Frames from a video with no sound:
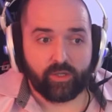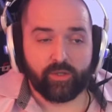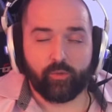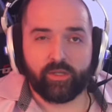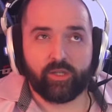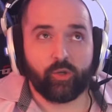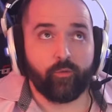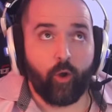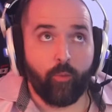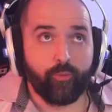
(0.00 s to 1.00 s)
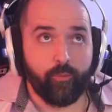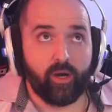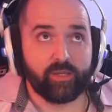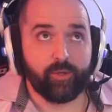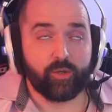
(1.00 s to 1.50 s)
So it's always a sort of
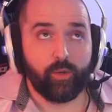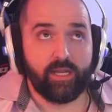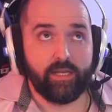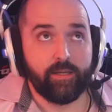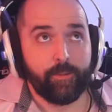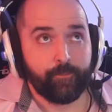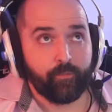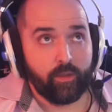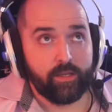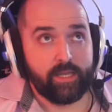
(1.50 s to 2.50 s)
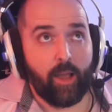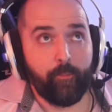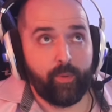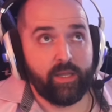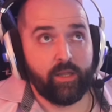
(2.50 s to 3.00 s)
compromise between
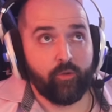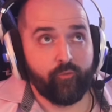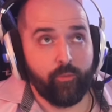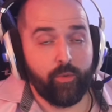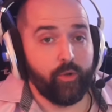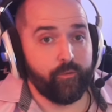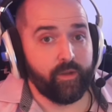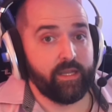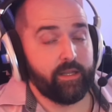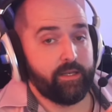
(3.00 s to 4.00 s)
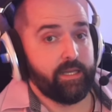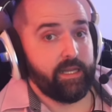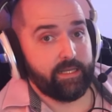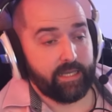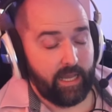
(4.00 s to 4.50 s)
damping, removing
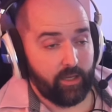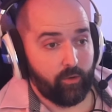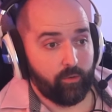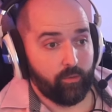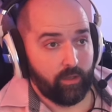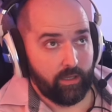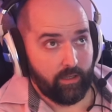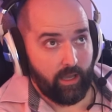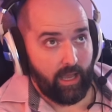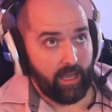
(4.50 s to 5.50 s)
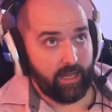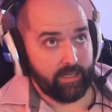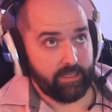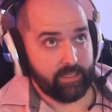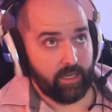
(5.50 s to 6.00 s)
detail,
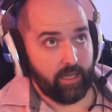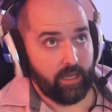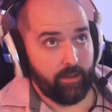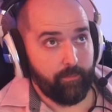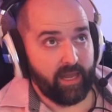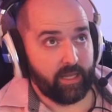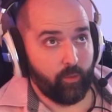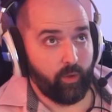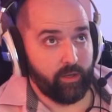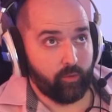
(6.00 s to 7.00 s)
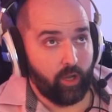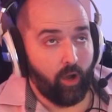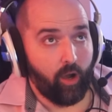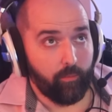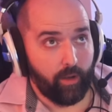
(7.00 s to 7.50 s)
and making the wheel
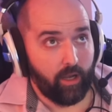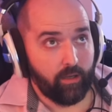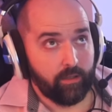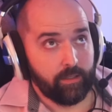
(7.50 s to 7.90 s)
calmer